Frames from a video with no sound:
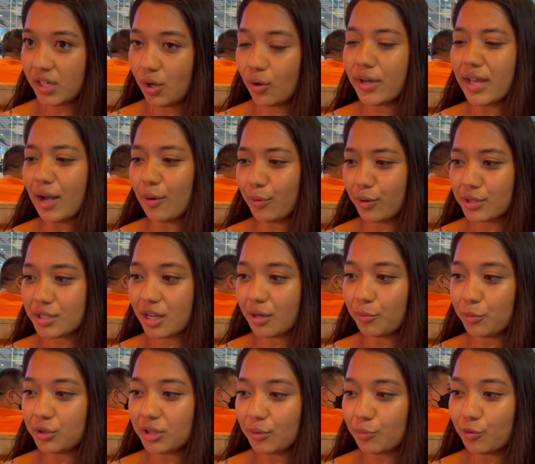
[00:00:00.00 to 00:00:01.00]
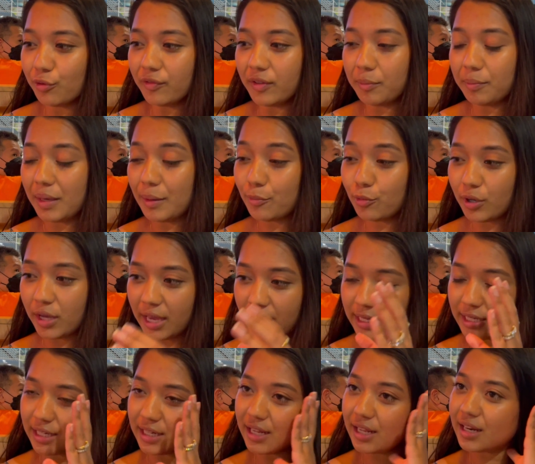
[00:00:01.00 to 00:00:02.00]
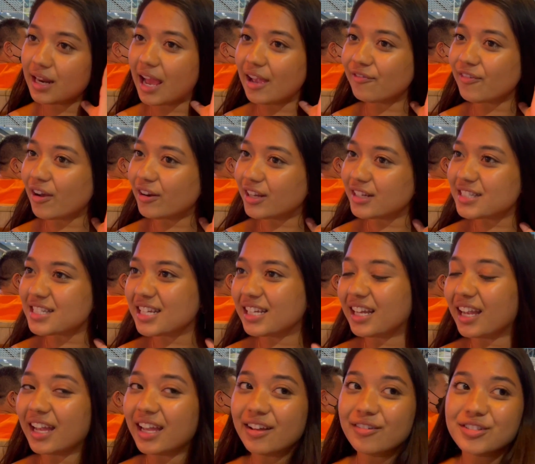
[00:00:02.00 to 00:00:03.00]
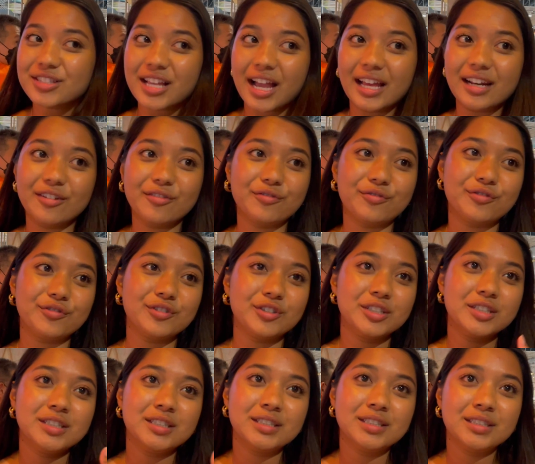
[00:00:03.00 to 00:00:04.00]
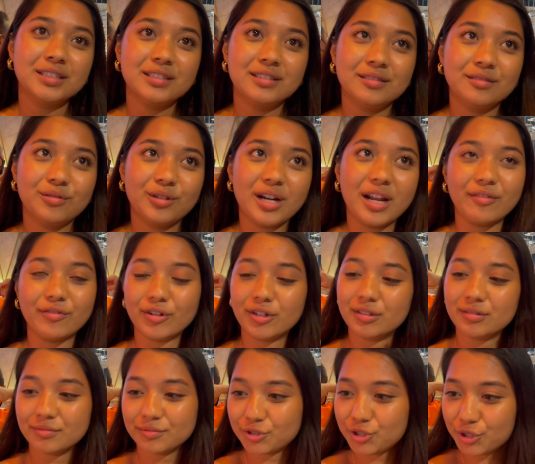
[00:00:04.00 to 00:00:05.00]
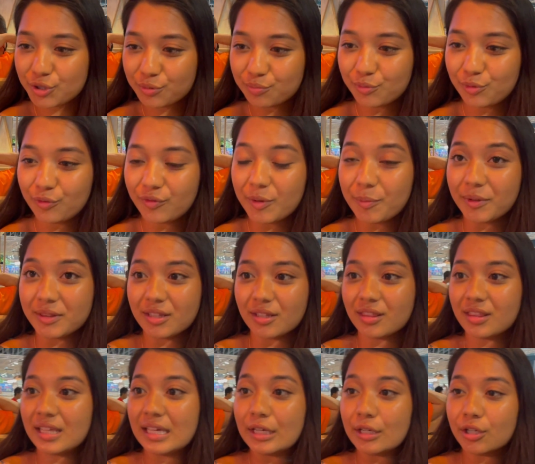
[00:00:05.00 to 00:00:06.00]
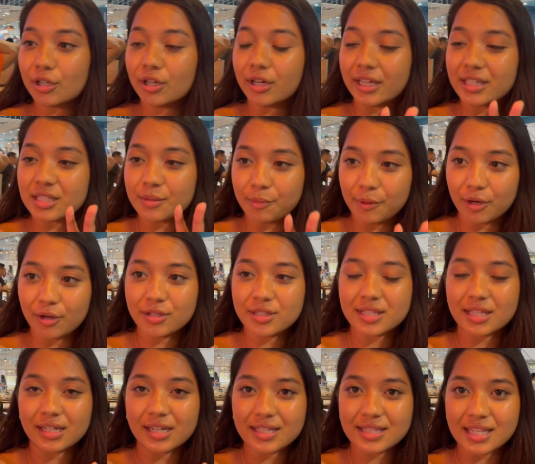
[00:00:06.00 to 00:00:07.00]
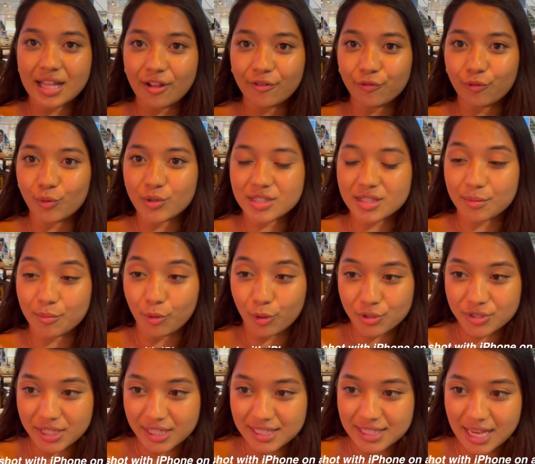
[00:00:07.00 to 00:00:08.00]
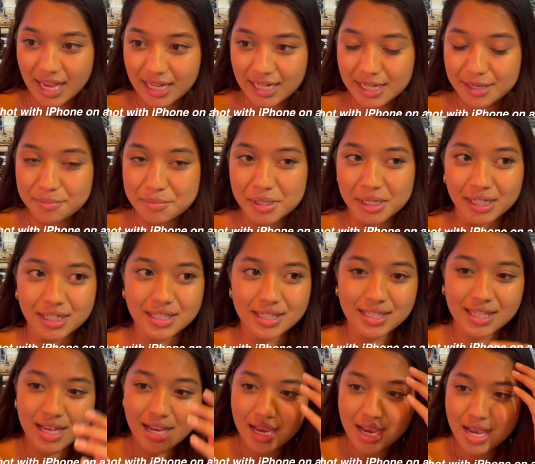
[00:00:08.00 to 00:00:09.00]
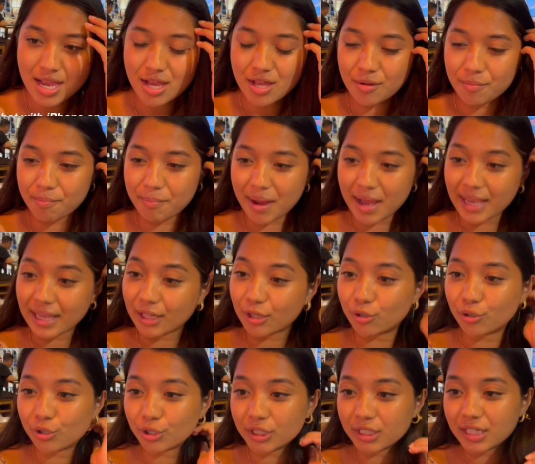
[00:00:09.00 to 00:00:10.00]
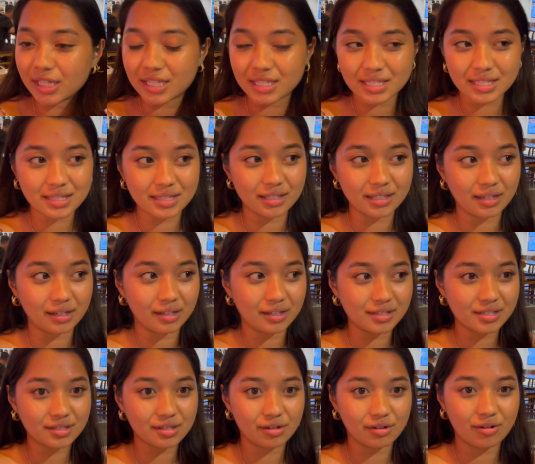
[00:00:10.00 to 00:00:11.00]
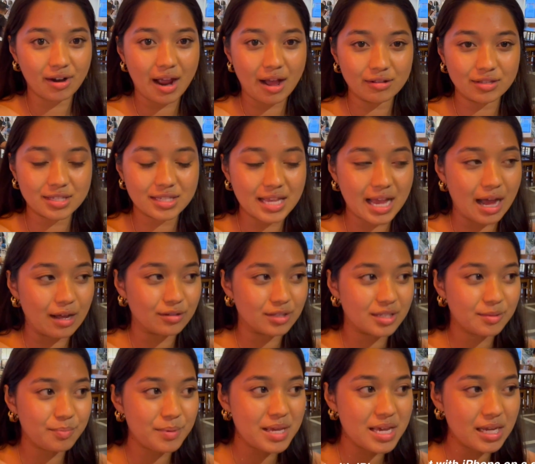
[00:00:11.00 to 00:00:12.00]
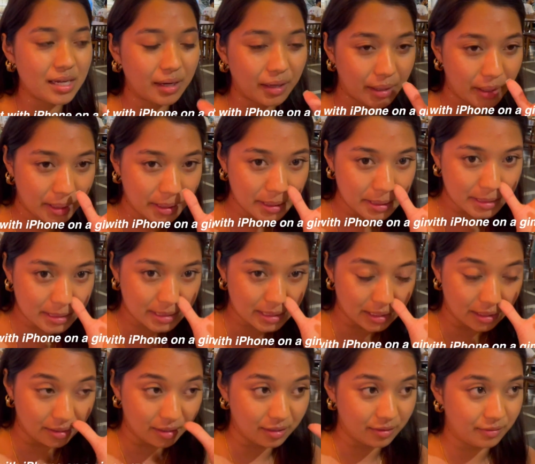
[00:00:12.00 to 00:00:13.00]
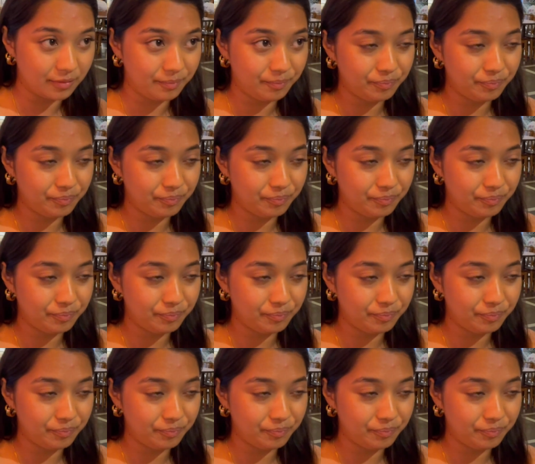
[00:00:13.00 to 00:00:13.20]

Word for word: Oh yeah, we're done with the movie. Babu hated it. I found it TK. It was kind of whatever, just movie. But the theater experience in itself was the most exciting because my goodness, the surround sound speakers, the